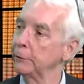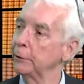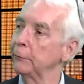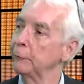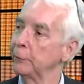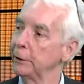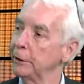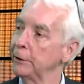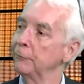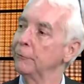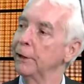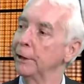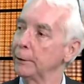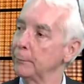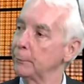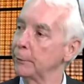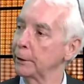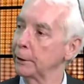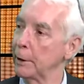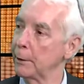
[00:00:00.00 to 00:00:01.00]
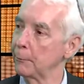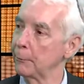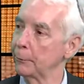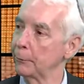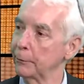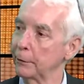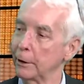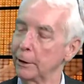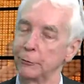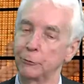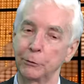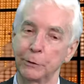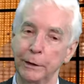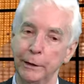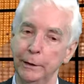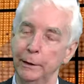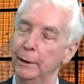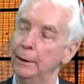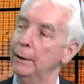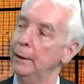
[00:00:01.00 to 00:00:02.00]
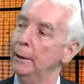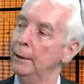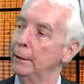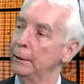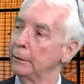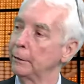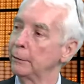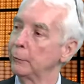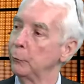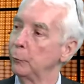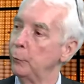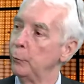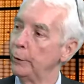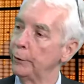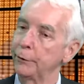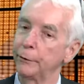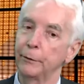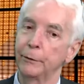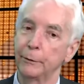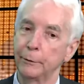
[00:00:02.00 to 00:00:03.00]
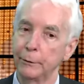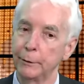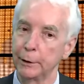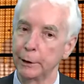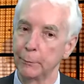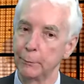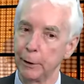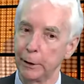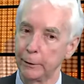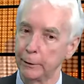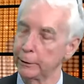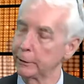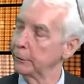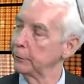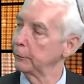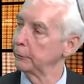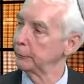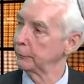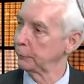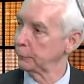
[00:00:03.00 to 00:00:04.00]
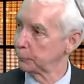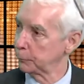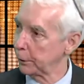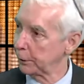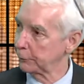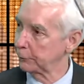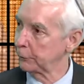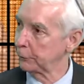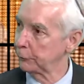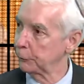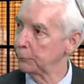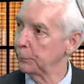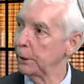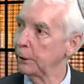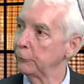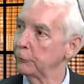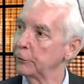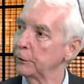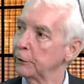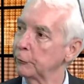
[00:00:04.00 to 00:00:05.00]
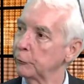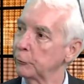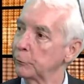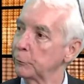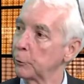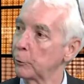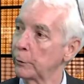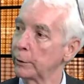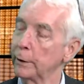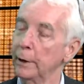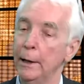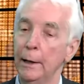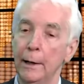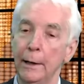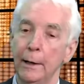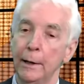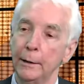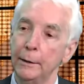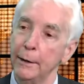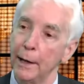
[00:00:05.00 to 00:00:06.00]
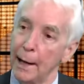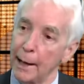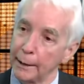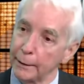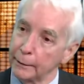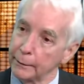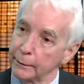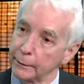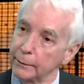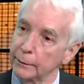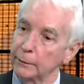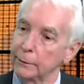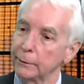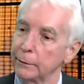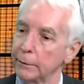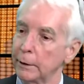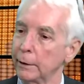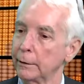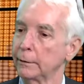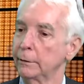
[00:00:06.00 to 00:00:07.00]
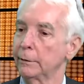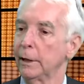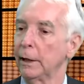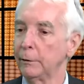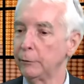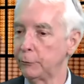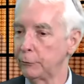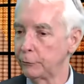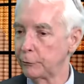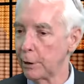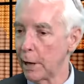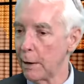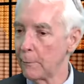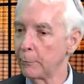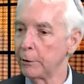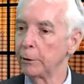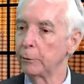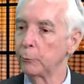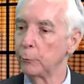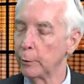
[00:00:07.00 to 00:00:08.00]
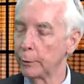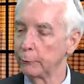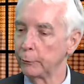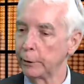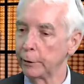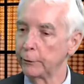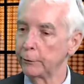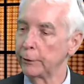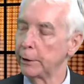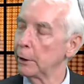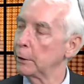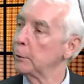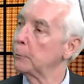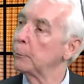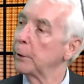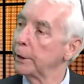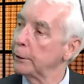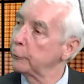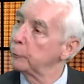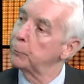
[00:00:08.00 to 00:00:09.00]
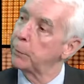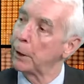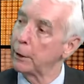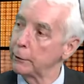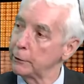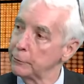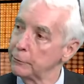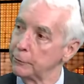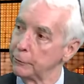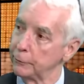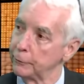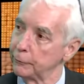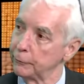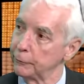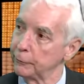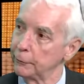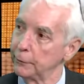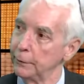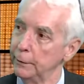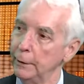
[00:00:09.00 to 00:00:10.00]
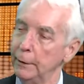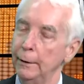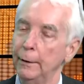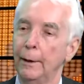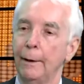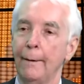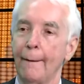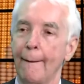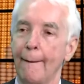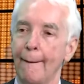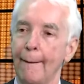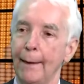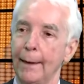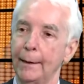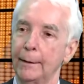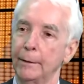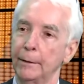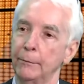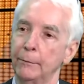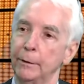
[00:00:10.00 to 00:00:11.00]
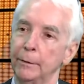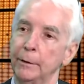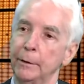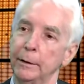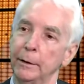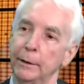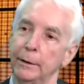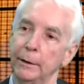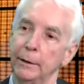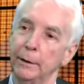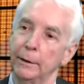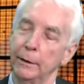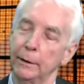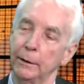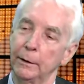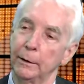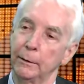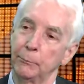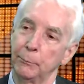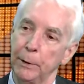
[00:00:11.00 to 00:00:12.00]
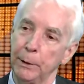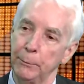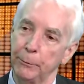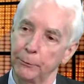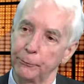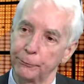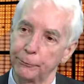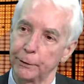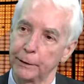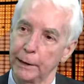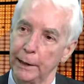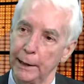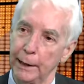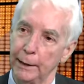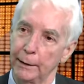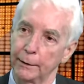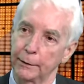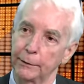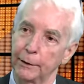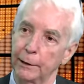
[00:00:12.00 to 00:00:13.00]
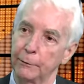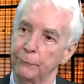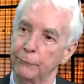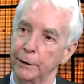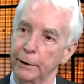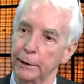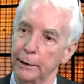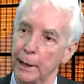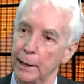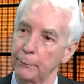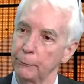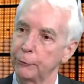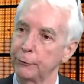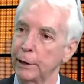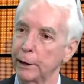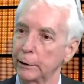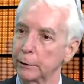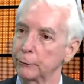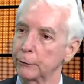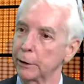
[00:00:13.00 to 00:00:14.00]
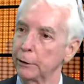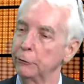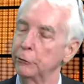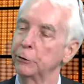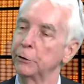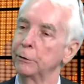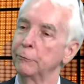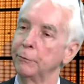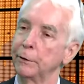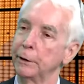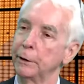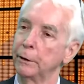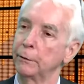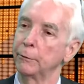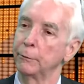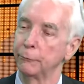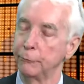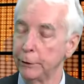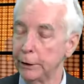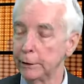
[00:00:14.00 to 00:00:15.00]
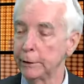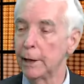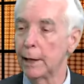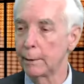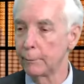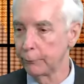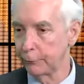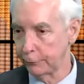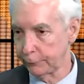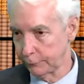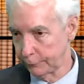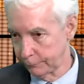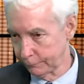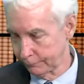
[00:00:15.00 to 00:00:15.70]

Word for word: and redevelop the country with the Americans' participation and support, not as dominant one way or the other, but as partners. And people forget that Vietnam's declaration of Vietnam's